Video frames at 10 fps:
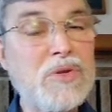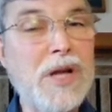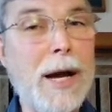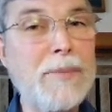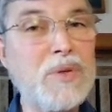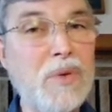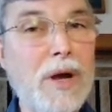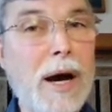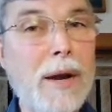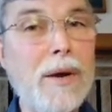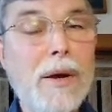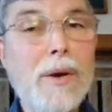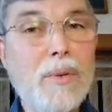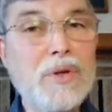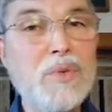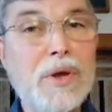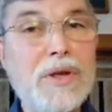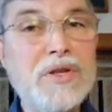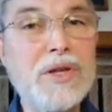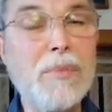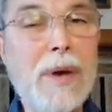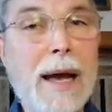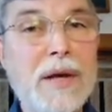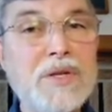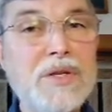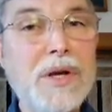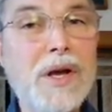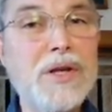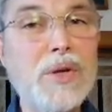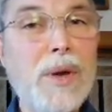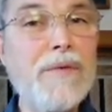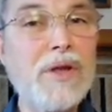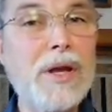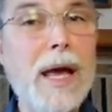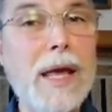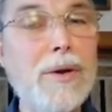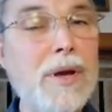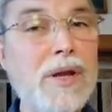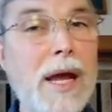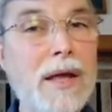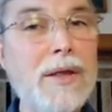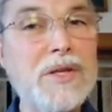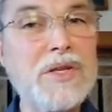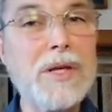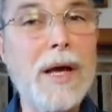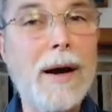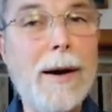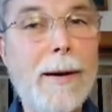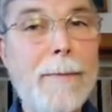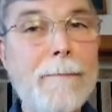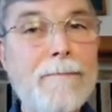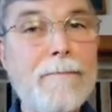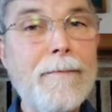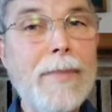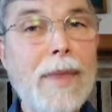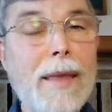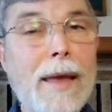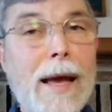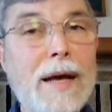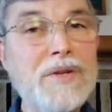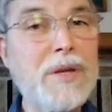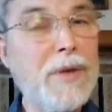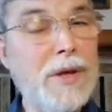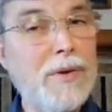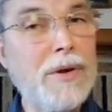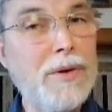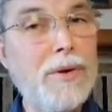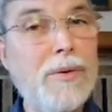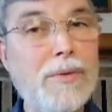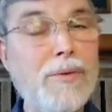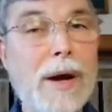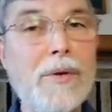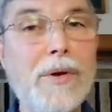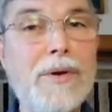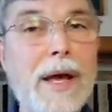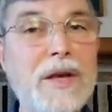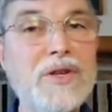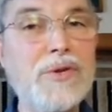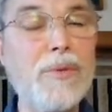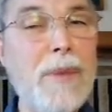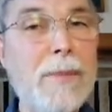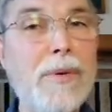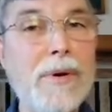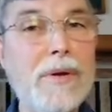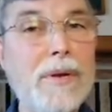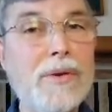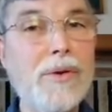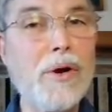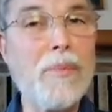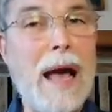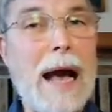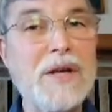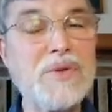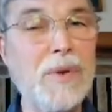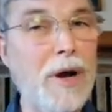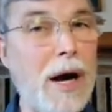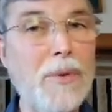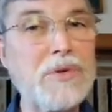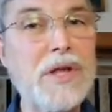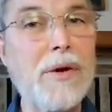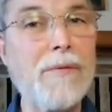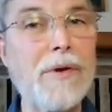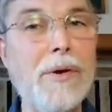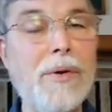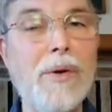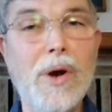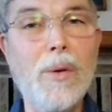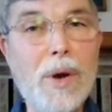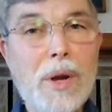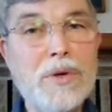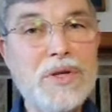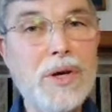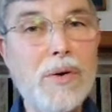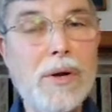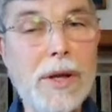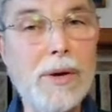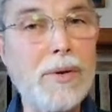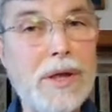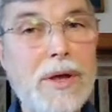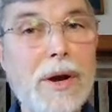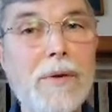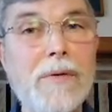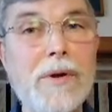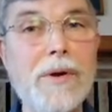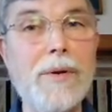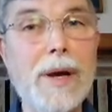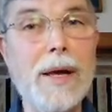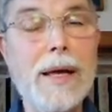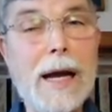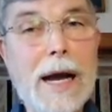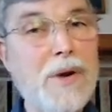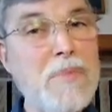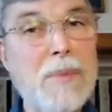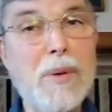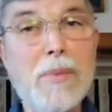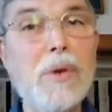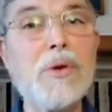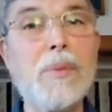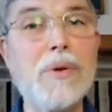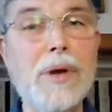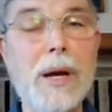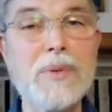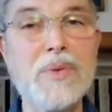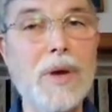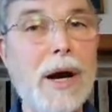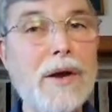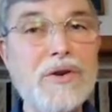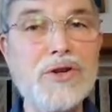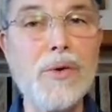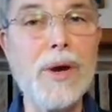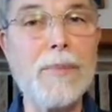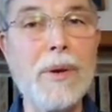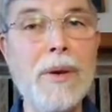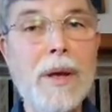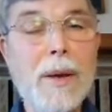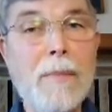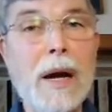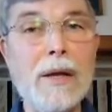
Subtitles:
times when God was with us in the past. So even today, you can take this as something you can do throughout your day, is to remember to your past when God was there for you, when he was so clearly there for you. I can remember multiple times when God has shown up in my